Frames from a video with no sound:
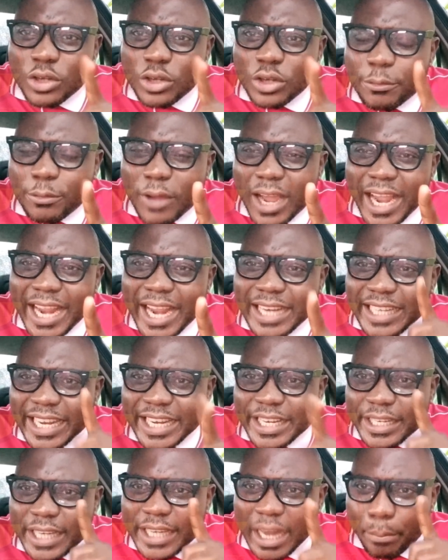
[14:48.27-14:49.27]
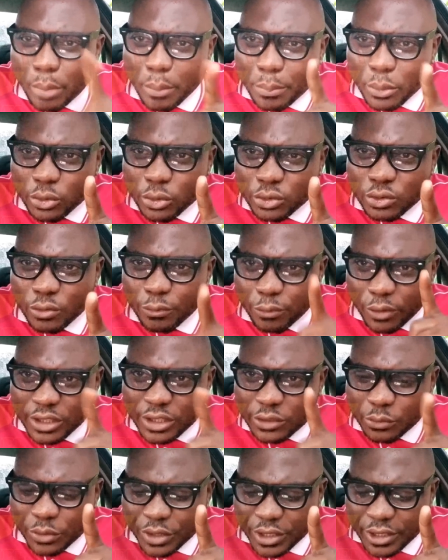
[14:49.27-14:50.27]
unified in their purpose for
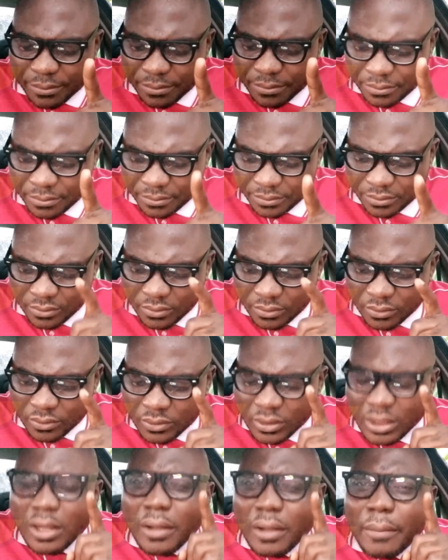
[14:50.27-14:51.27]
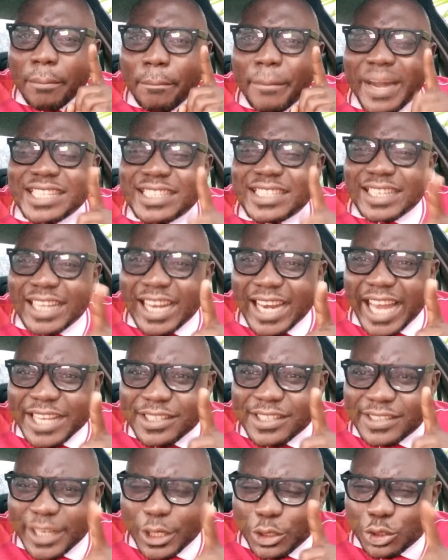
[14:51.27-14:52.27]
this freedom.
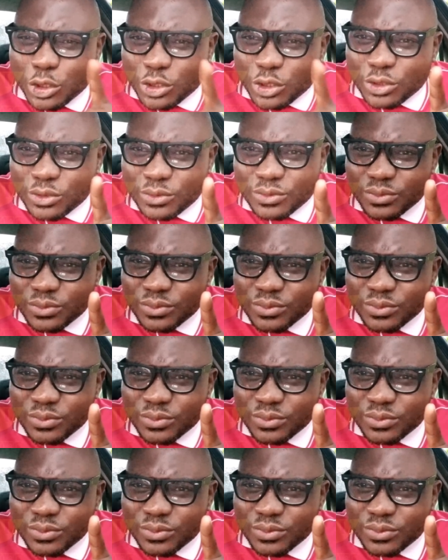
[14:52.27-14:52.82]
Marginalization.